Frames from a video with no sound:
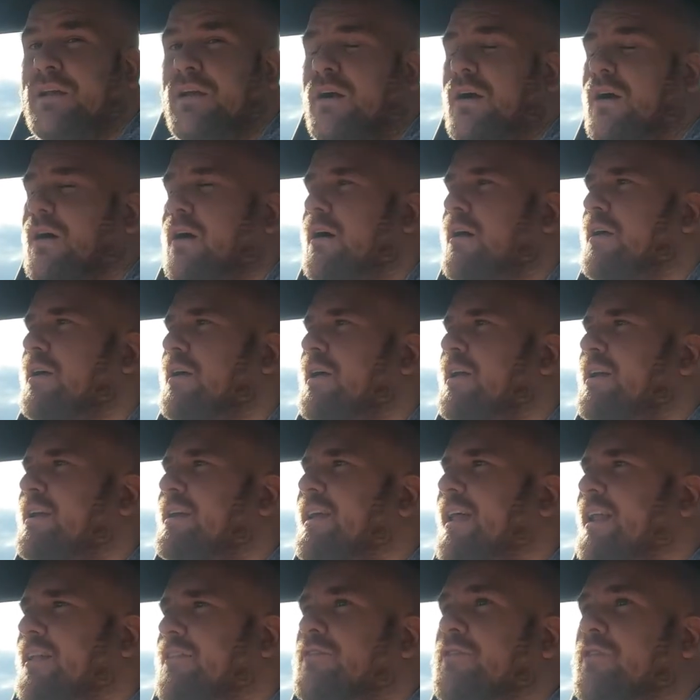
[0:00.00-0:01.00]
car,
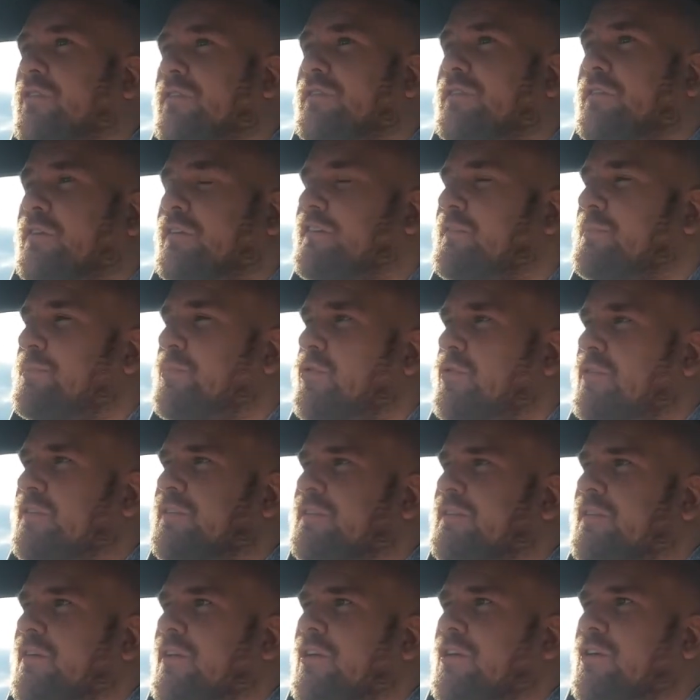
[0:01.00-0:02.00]
yet it's also a sports
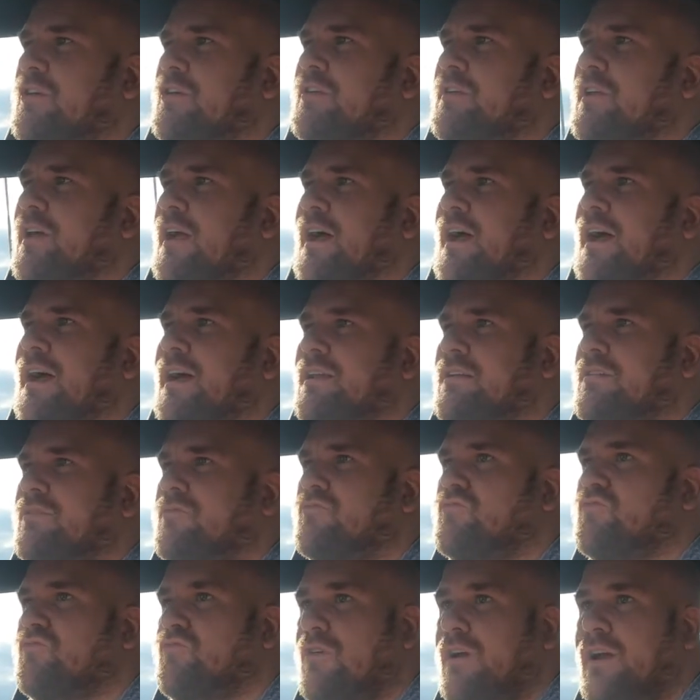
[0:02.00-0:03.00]
saloon and
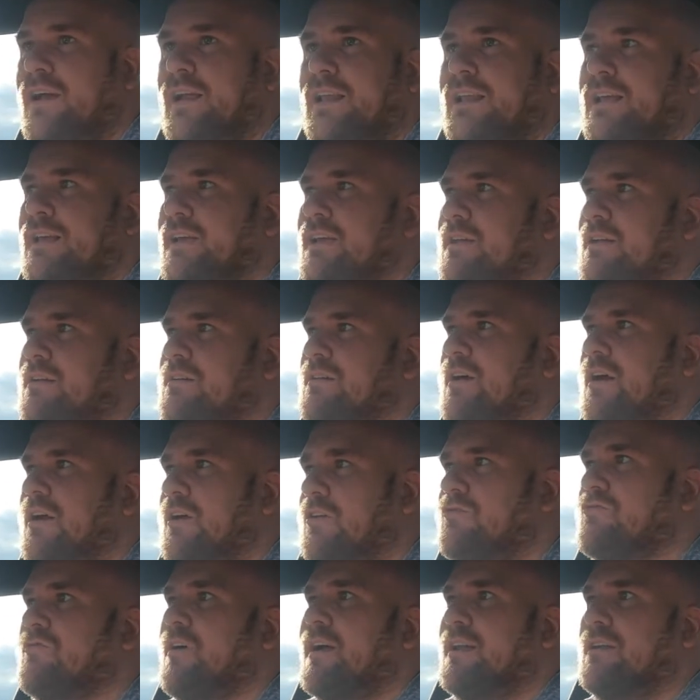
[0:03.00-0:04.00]
really a
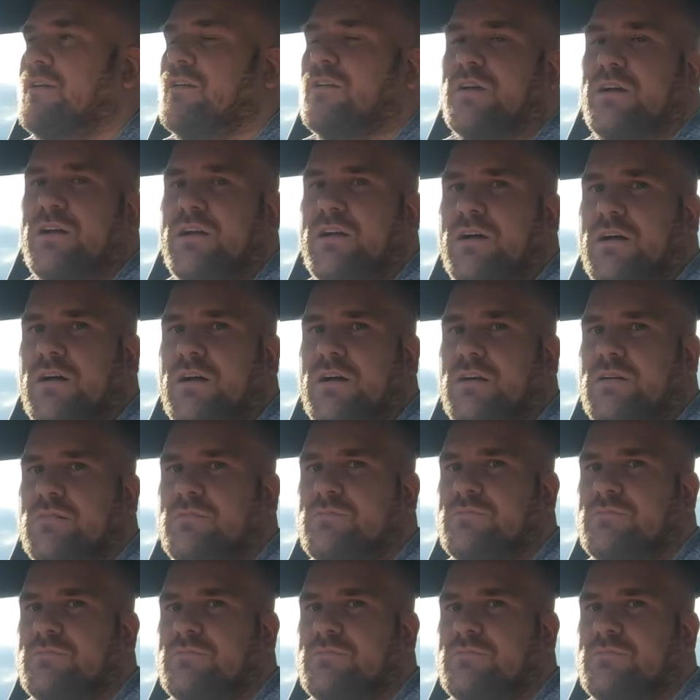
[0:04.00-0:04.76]
great looking car.